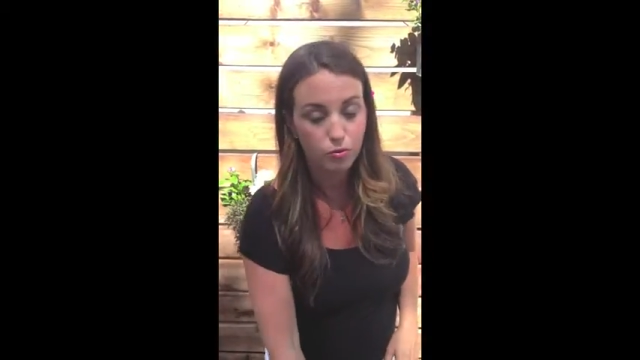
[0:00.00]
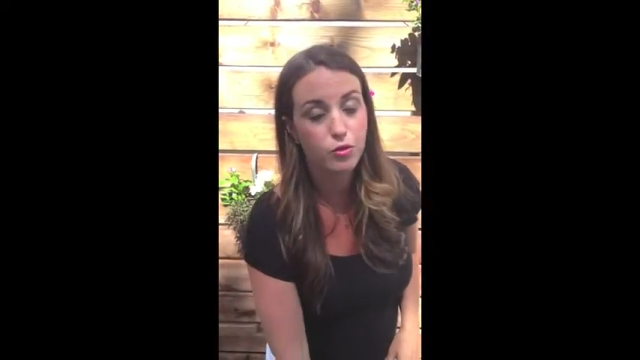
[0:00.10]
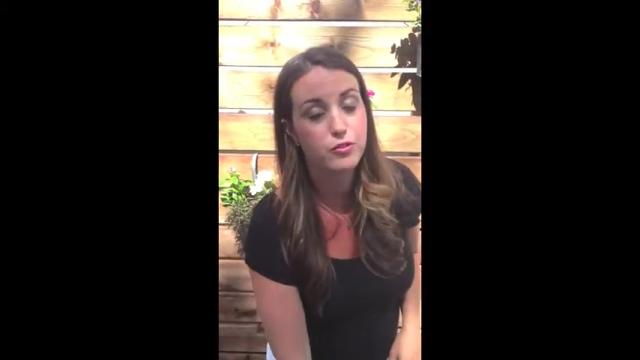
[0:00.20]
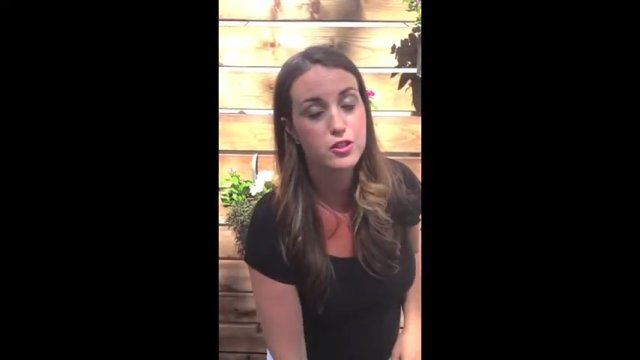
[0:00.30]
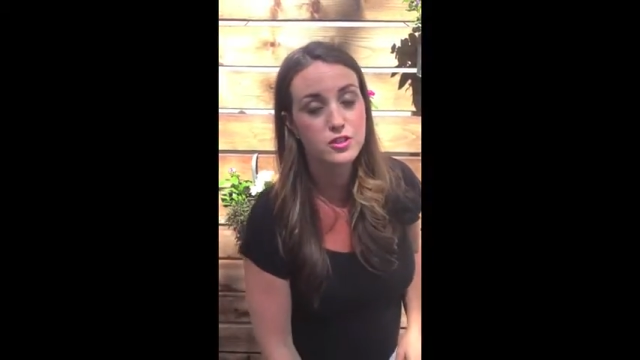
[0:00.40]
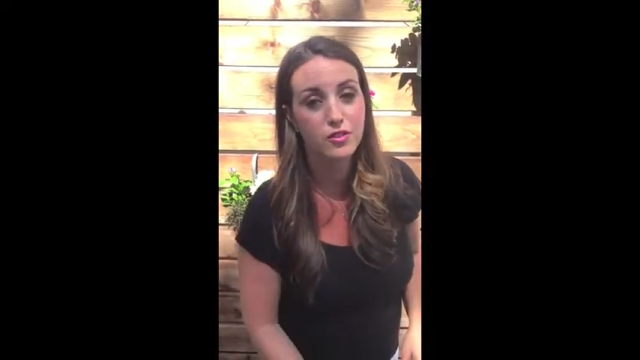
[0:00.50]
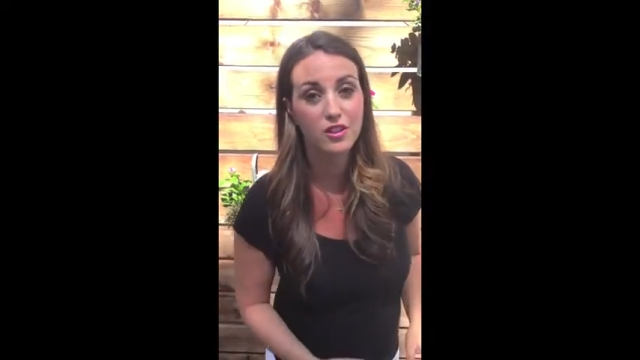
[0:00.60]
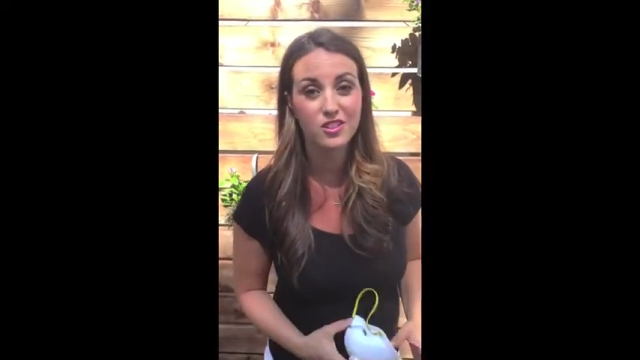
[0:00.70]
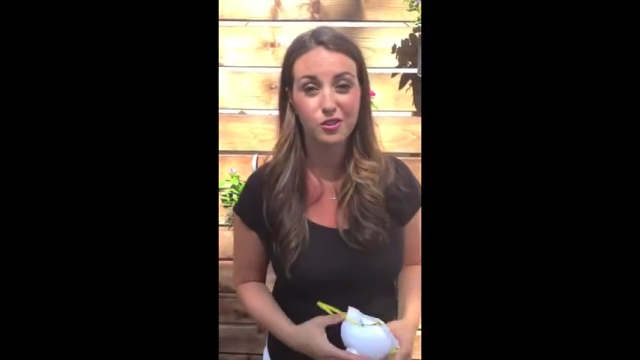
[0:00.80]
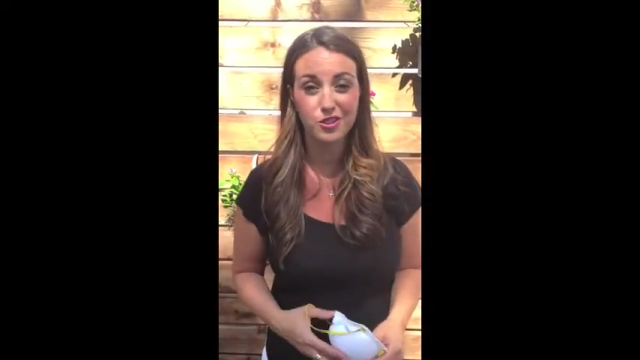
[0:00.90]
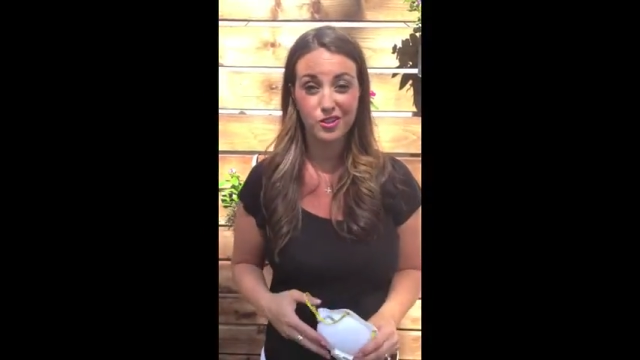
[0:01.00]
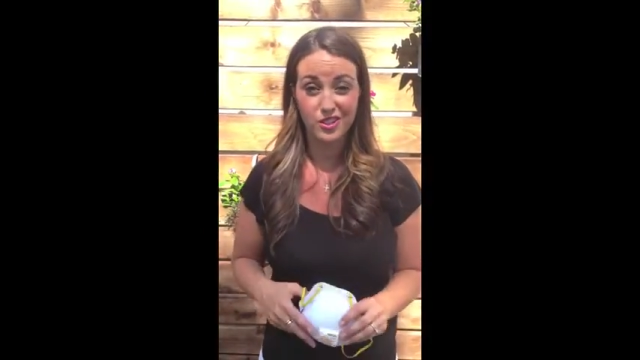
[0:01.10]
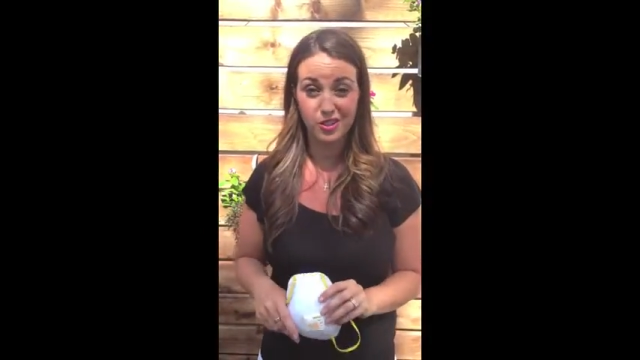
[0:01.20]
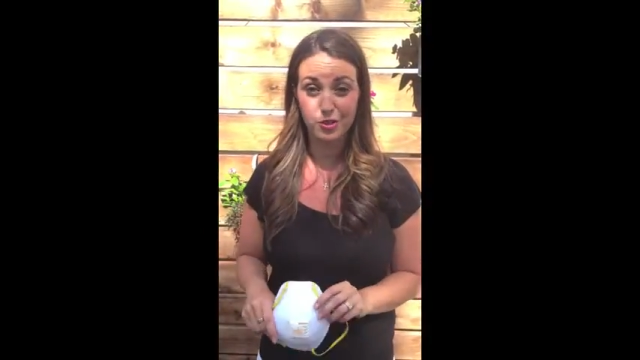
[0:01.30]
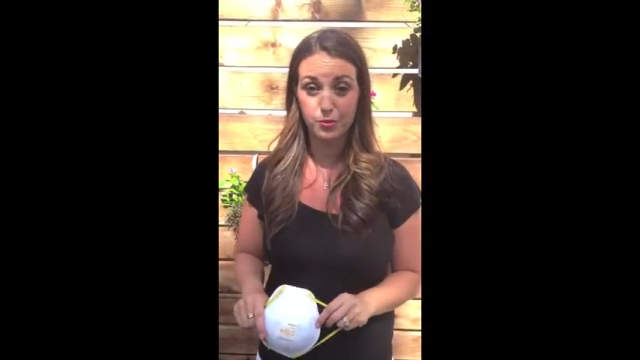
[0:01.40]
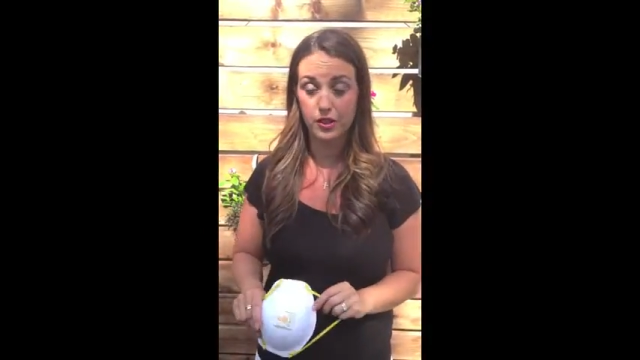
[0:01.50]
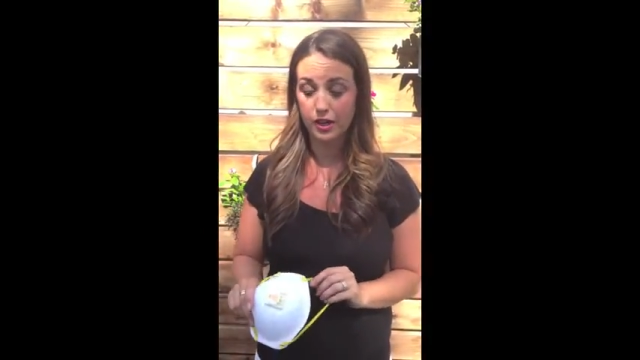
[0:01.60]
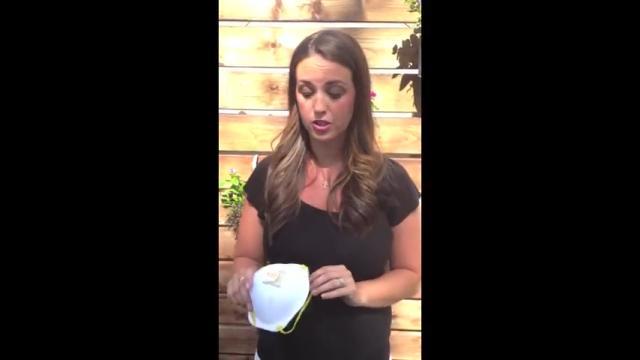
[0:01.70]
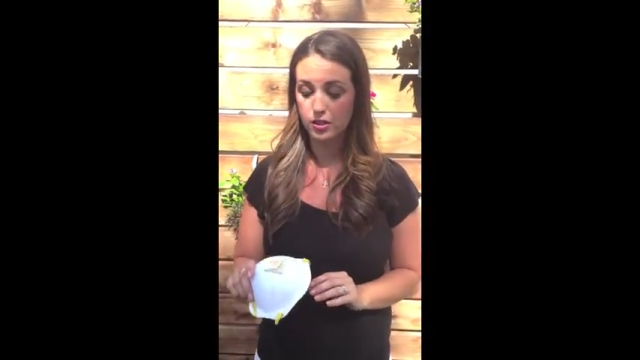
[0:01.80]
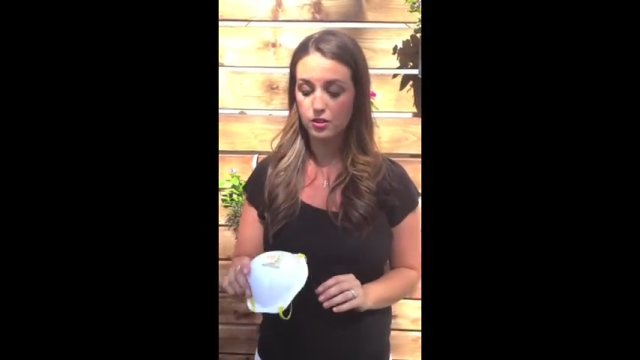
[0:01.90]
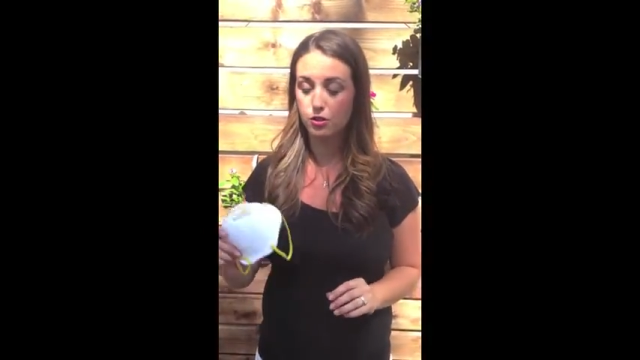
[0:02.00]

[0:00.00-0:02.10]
Well, first of all, it's always great to use protection,